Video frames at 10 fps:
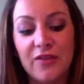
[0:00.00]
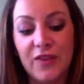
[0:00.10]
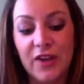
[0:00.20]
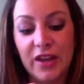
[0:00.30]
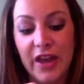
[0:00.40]
But
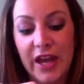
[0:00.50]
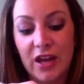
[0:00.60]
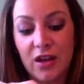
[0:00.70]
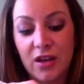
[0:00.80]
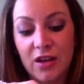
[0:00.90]
I feel
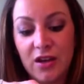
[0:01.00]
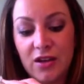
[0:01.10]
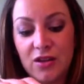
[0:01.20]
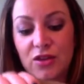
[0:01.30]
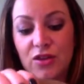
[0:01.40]
like
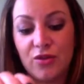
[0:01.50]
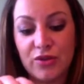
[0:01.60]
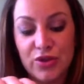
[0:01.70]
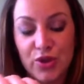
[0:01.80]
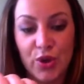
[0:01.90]

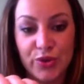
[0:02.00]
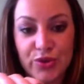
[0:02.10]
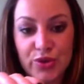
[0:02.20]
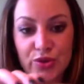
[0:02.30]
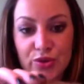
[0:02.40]
the
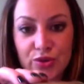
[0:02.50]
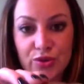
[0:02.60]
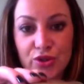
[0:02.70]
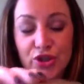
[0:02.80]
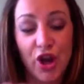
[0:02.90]
results
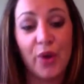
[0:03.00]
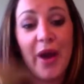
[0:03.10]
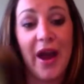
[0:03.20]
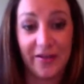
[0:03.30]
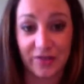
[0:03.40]

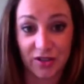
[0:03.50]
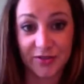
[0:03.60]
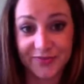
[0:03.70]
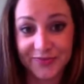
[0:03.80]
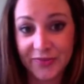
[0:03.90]
show
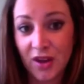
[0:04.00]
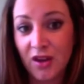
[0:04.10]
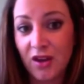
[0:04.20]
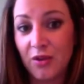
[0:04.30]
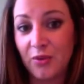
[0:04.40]
after,
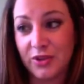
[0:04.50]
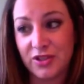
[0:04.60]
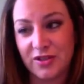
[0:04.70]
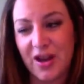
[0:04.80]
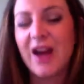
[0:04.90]

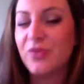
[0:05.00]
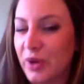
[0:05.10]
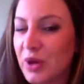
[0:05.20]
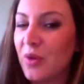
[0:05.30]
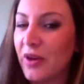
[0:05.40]
which is
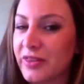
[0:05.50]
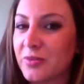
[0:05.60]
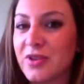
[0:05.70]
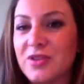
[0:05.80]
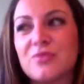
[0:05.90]
kind of when you
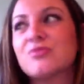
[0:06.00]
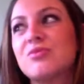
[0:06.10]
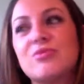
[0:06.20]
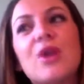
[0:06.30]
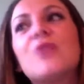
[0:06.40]
want them, because
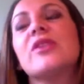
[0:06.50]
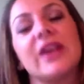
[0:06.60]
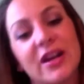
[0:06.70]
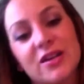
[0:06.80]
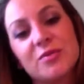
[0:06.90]
who
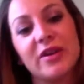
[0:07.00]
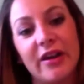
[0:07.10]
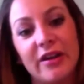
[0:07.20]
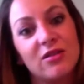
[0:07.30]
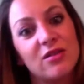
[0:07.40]
really cares
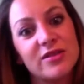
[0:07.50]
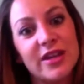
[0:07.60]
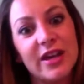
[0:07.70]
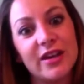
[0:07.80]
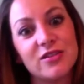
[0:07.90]
what your hair
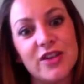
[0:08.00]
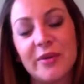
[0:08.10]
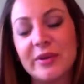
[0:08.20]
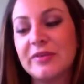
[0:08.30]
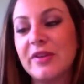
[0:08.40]
looks like in the
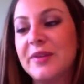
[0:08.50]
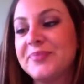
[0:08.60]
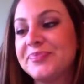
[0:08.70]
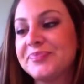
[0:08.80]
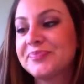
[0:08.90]
shower,
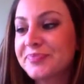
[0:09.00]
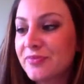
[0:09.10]
right?